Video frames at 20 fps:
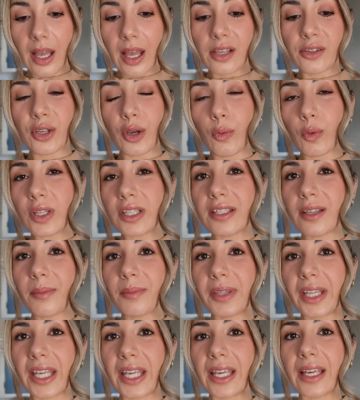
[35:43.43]
So I want
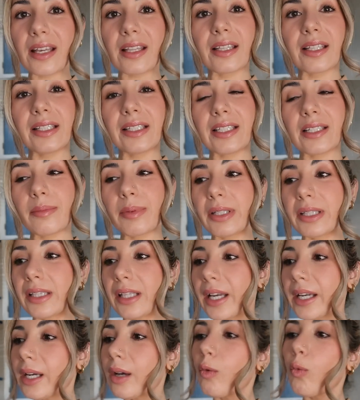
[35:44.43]
something a little bit like